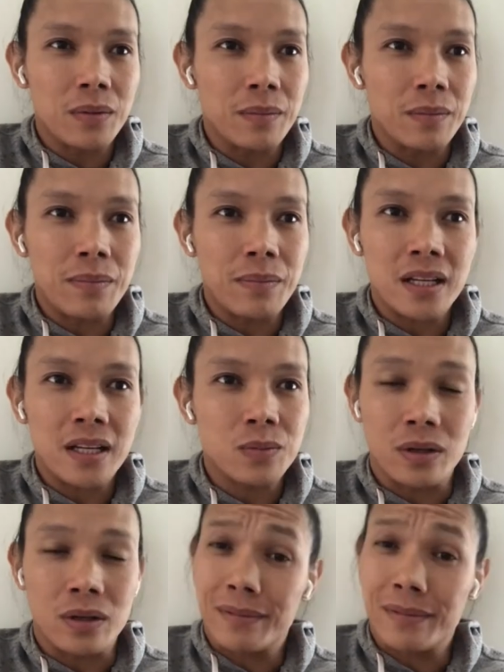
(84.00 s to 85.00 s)
but my
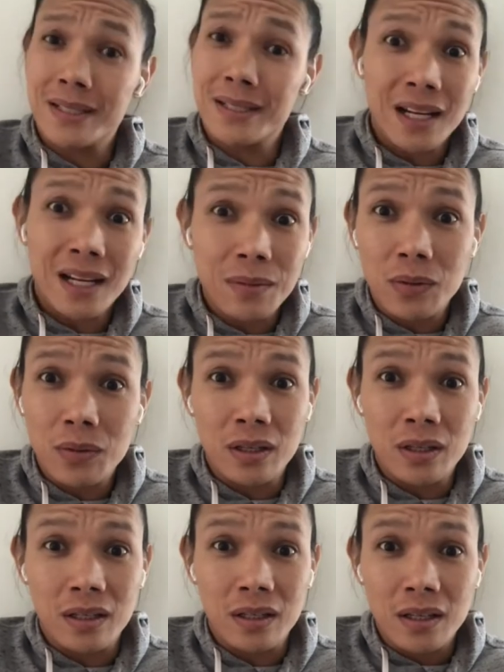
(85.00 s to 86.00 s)
passport. Exactly my
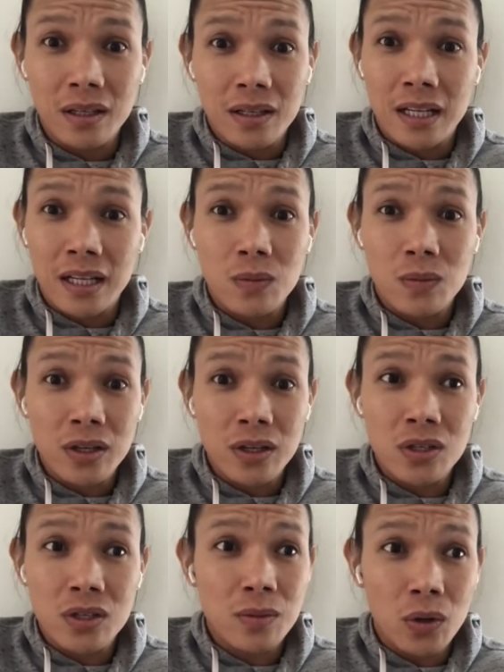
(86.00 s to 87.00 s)
point. That's why you
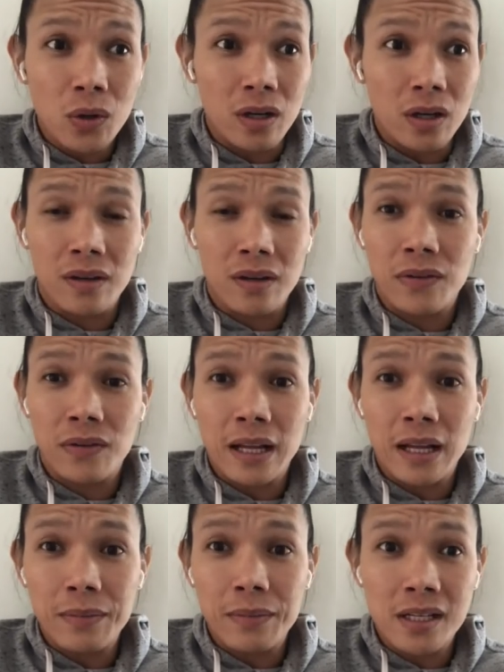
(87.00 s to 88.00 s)
should support
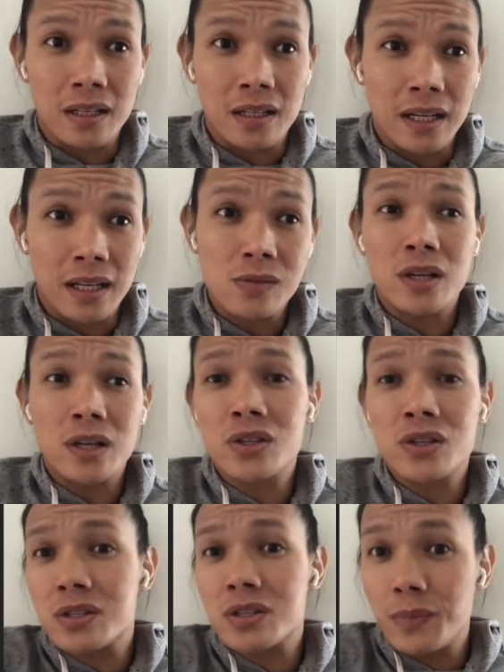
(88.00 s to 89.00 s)
FilAm Nation. That's why you
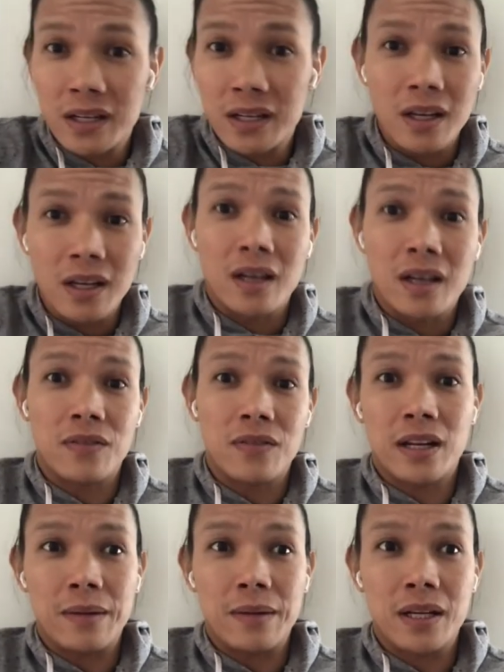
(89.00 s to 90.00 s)
should speak of
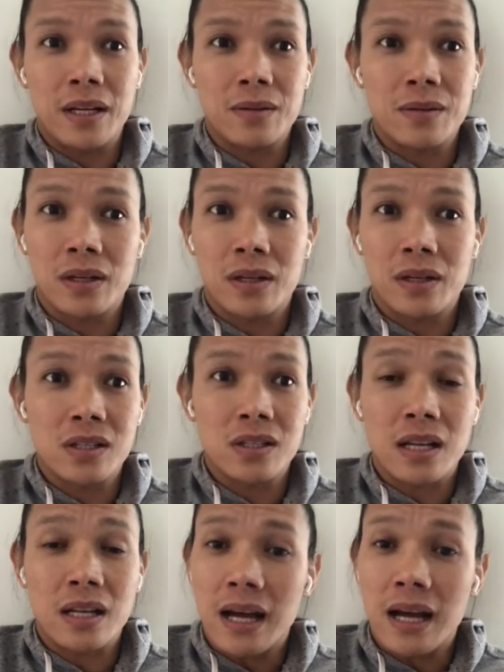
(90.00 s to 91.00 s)
FilAm Nation, because there's
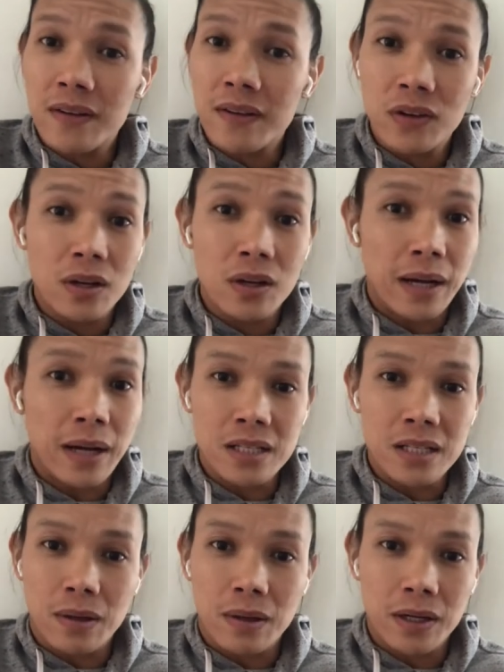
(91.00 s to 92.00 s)
a lot of good
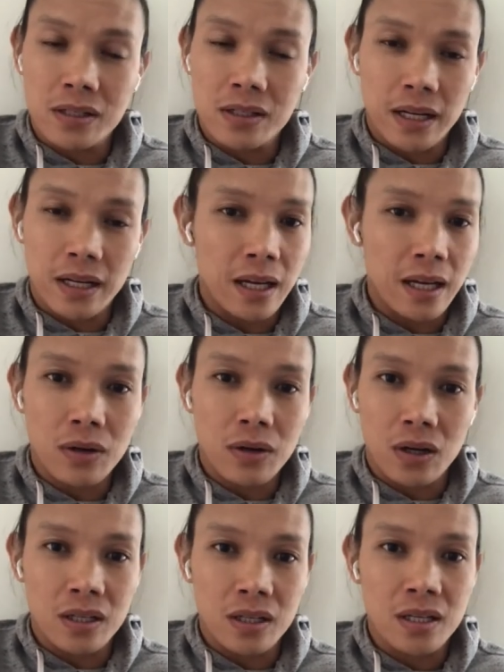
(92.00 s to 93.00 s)
basketball players that I came
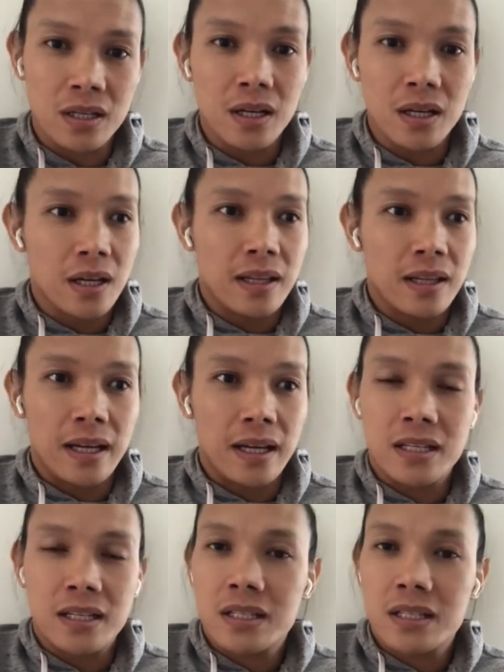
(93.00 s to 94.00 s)
across
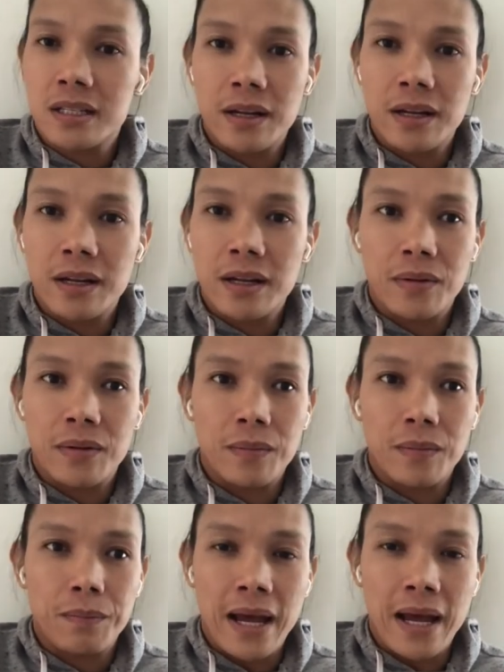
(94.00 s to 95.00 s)
that just didn't
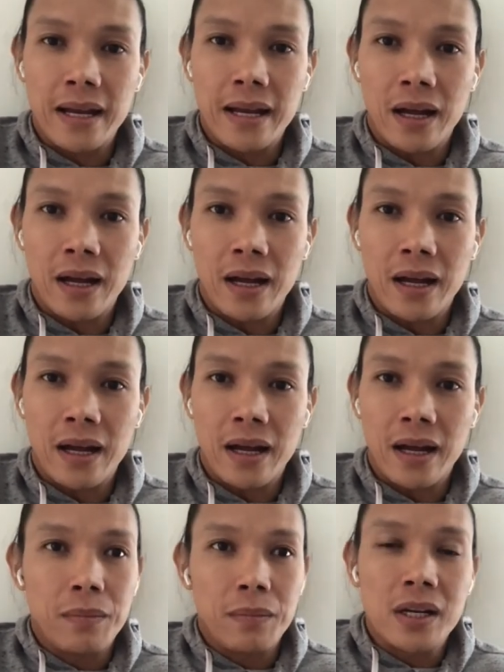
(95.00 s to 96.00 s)
pan out
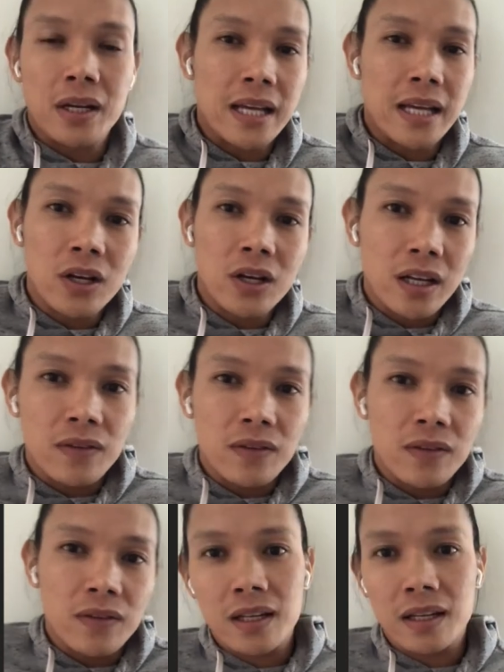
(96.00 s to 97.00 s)
because they couldn't
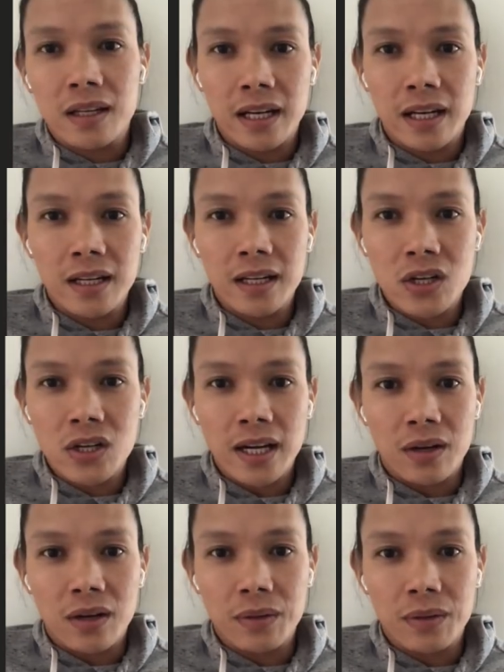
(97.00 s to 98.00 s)
even get in the
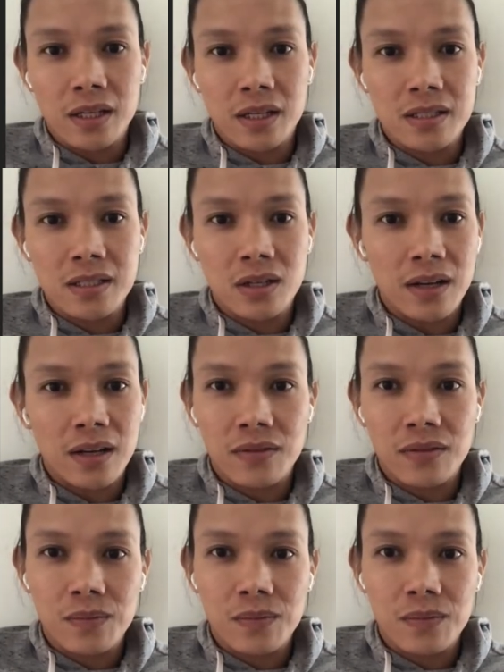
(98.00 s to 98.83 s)
tryout because they're not,